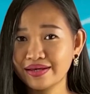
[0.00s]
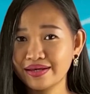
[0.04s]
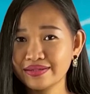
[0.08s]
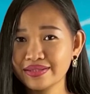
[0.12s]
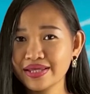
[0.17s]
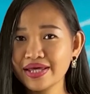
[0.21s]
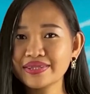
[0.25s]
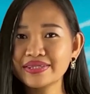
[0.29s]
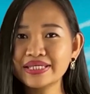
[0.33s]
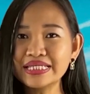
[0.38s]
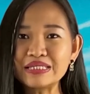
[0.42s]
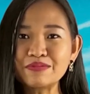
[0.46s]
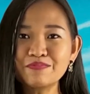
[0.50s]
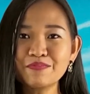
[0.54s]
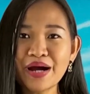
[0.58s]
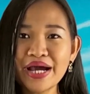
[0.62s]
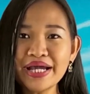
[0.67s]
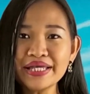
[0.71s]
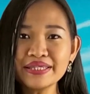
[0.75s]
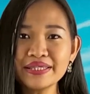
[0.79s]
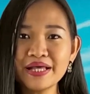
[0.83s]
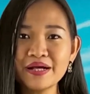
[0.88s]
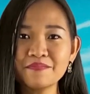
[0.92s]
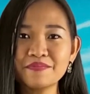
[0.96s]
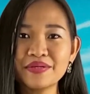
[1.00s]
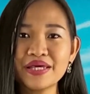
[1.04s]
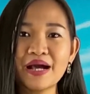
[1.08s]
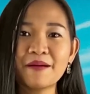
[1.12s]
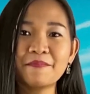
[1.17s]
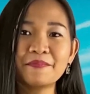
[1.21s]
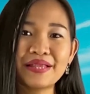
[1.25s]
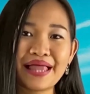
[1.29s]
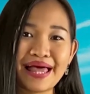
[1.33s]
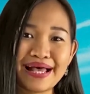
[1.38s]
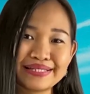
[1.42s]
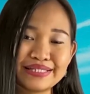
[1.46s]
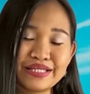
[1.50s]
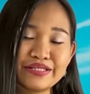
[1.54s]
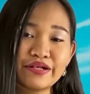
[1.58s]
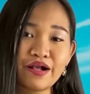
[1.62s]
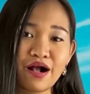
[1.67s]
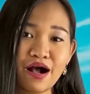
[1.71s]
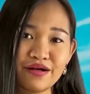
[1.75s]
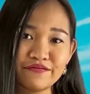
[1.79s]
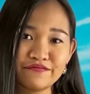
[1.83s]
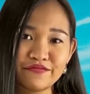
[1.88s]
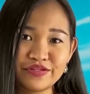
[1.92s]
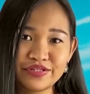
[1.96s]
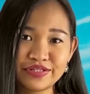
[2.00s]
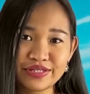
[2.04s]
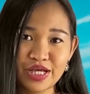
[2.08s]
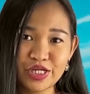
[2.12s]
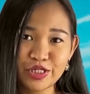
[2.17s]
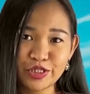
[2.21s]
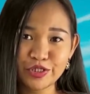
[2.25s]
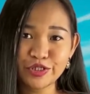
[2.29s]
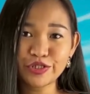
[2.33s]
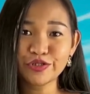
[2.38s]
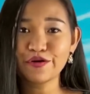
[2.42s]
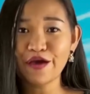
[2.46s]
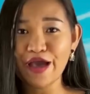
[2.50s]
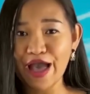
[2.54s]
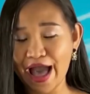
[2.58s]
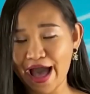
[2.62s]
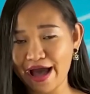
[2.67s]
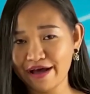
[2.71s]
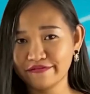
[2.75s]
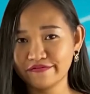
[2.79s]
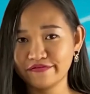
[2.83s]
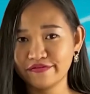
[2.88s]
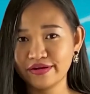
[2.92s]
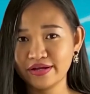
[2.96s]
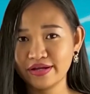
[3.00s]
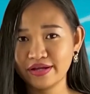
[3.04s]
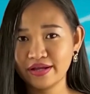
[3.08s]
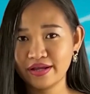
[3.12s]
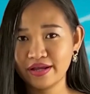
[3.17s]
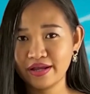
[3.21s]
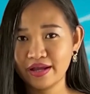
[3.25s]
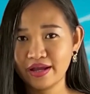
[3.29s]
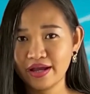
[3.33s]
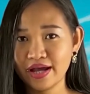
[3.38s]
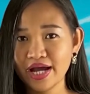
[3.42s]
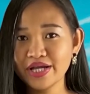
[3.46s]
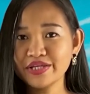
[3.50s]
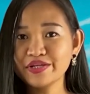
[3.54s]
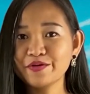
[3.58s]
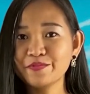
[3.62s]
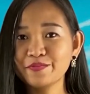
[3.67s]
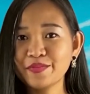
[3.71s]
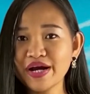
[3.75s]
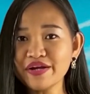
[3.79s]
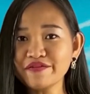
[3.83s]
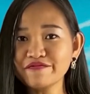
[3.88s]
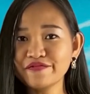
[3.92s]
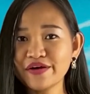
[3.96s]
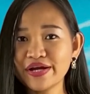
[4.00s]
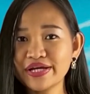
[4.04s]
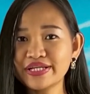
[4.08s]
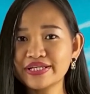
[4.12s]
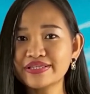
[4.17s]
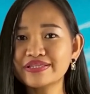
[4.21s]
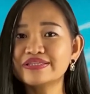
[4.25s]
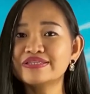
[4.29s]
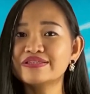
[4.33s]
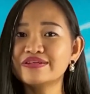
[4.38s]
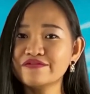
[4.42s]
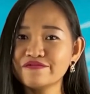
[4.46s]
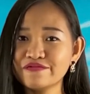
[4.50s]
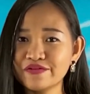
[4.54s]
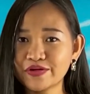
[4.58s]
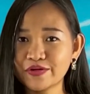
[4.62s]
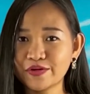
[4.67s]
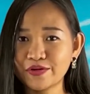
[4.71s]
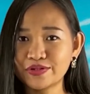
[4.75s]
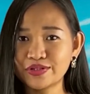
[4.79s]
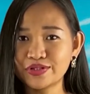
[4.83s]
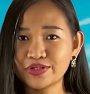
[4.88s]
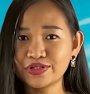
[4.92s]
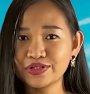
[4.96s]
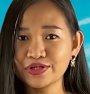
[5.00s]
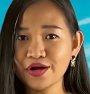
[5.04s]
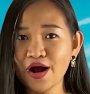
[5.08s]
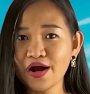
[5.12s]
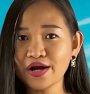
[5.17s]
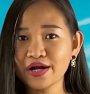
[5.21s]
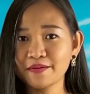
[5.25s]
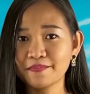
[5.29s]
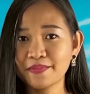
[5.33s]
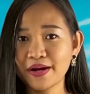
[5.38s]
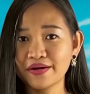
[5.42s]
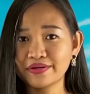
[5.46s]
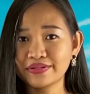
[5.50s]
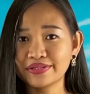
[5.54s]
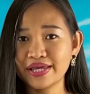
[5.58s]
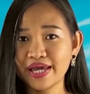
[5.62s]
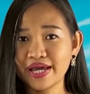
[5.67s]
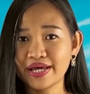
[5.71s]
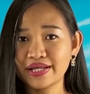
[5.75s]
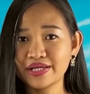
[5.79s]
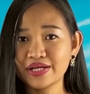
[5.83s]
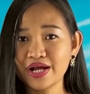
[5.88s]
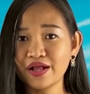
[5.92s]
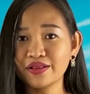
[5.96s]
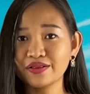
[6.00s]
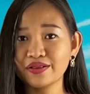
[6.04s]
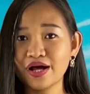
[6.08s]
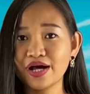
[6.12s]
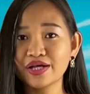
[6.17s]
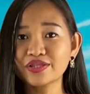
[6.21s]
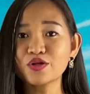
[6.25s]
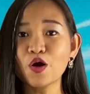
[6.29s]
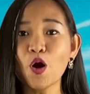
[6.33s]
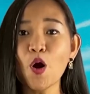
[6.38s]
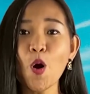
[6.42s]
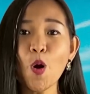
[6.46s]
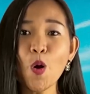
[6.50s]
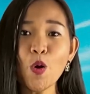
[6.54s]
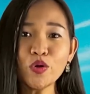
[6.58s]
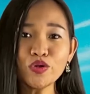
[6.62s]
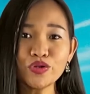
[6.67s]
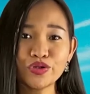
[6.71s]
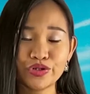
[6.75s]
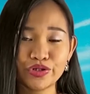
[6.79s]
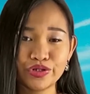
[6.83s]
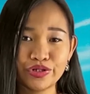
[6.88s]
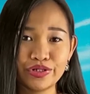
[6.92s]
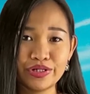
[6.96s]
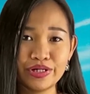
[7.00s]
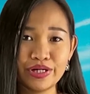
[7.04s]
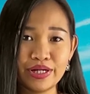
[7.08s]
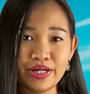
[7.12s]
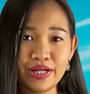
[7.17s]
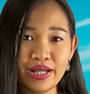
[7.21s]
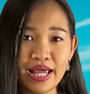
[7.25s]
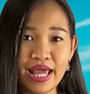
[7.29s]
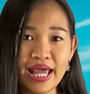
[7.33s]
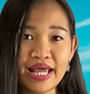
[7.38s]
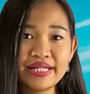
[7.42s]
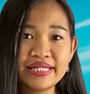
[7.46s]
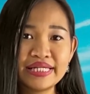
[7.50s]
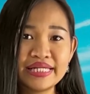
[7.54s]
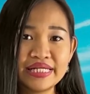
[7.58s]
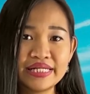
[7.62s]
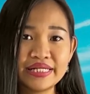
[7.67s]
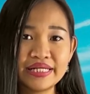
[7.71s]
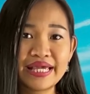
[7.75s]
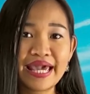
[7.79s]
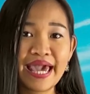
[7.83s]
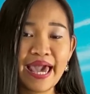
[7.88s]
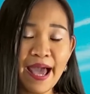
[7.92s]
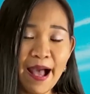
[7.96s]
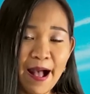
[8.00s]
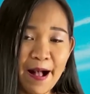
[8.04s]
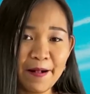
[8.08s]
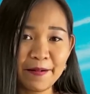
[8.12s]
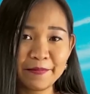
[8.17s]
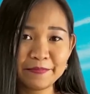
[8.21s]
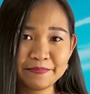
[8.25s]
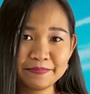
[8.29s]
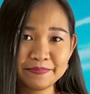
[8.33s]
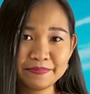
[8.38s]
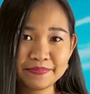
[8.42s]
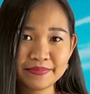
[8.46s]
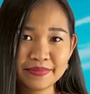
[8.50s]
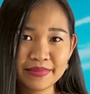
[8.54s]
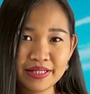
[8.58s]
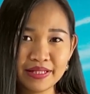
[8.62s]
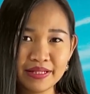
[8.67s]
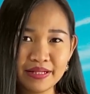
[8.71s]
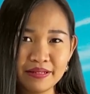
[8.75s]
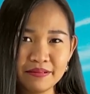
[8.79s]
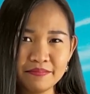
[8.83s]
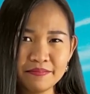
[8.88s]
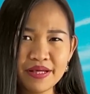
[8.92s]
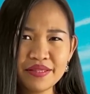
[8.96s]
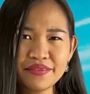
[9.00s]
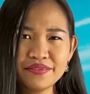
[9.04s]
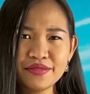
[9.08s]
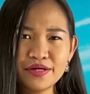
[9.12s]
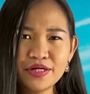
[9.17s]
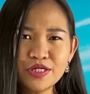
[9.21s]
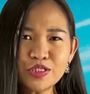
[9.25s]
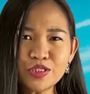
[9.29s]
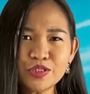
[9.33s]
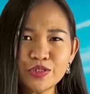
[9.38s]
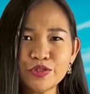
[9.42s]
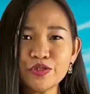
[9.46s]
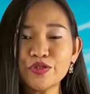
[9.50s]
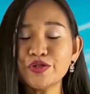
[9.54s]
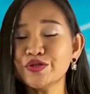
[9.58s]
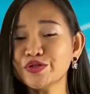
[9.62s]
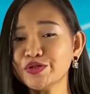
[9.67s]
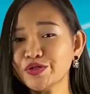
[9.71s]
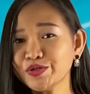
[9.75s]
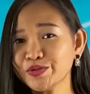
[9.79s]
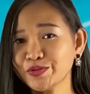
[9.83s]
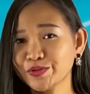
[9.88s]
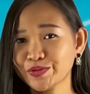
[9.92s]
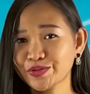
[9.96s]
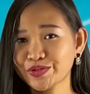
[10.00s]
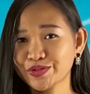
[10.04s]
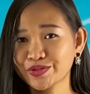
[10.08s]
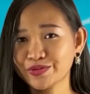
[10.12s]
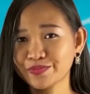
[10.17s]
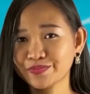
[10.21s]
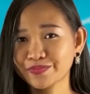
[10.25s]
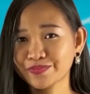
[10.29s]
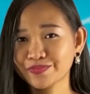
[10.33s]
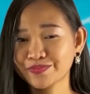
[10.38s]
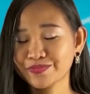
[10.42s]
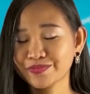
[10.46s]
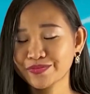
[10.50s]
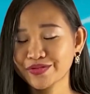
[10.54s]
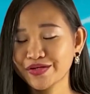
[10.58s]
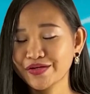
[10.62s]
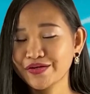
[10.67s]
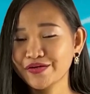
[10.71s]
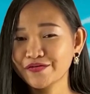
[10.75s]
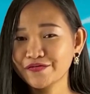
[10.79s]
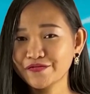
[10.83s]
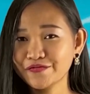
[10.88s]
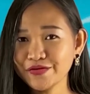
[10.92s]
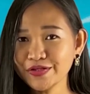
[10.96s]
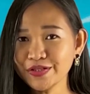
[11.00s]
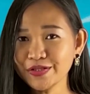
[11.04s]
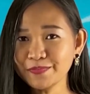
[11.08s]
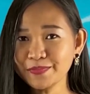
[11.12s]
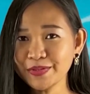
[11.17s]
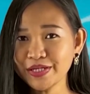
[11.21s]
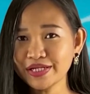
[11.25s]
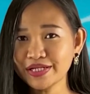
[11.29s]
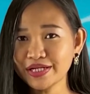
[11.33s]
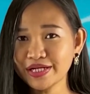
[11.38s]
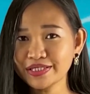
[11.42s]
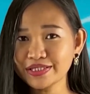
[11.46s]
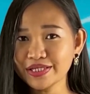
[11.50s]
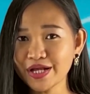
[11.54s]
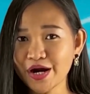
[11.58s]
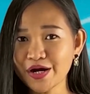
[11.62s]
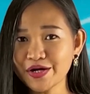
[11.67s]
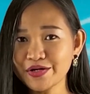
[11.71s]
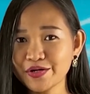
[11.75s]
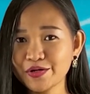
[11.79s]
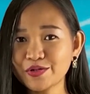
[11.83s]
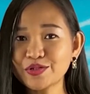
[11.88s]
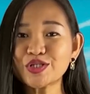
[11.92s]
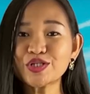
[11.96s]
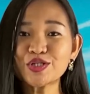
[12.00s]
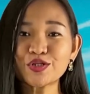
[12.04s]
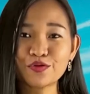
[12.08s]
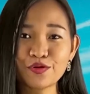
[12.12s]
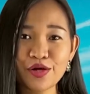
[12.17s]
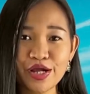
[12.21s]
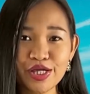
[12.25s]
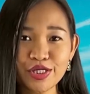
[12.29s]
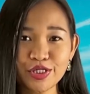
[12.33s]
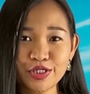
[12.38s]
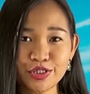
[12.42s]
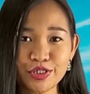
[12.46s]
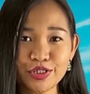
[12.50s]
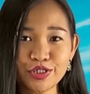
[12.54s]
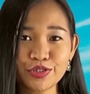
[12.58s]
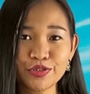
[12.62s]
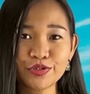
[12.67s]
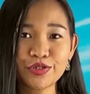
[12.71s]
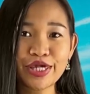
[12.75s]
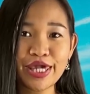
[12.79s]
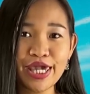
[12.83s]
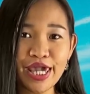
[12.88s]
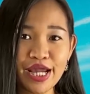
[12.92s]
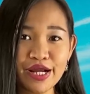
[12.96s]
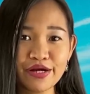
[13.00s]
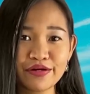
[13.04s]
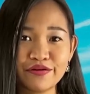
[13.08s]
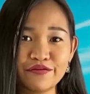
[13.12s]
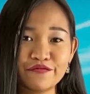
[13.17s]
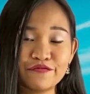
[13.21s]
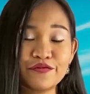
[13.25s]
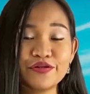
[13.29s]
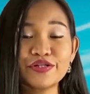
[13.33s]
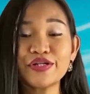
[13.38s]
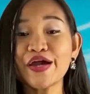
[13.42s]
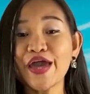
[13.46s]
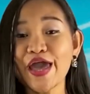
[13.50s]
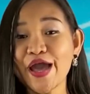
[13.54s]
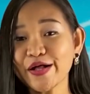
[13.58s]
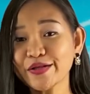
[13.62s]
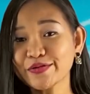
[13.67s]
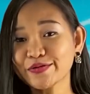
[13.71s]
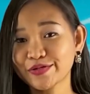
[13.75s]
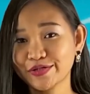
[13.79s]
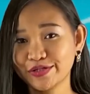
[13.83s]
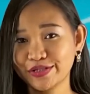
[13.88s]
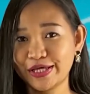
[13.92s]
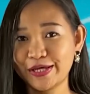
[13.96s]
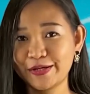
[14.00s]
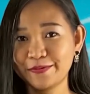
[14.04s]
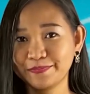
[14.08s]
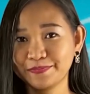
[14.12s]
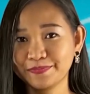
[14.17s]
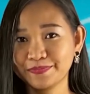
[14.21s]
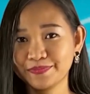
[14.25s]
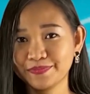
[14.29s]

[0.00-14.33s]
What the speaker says: Now, this might not be a pleasant conversation to have, and you might find it difficult to talk about getting a lot older and needing help. But there's good news. Filipinas are no strangers to caring for the elderly.